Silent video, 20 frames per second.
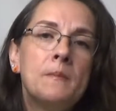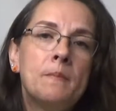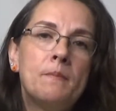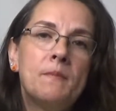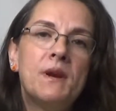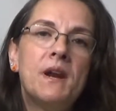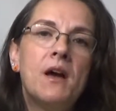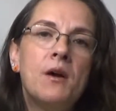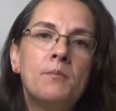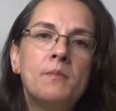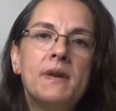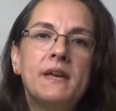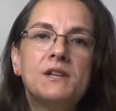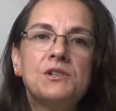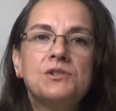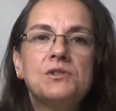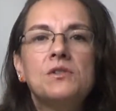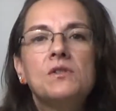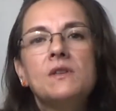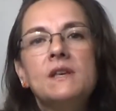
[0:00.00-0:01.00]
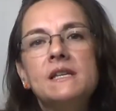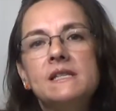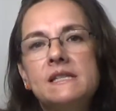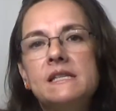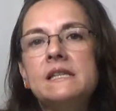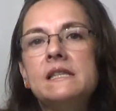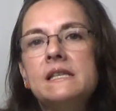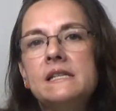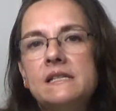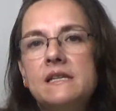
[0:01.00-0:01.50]
but I'll make sure that it's
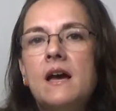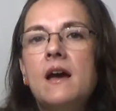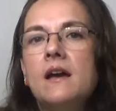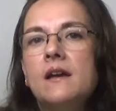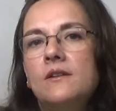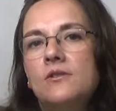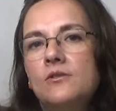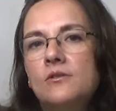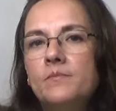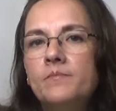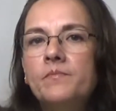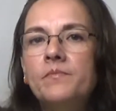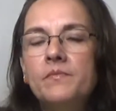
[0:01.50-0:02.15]
in the title.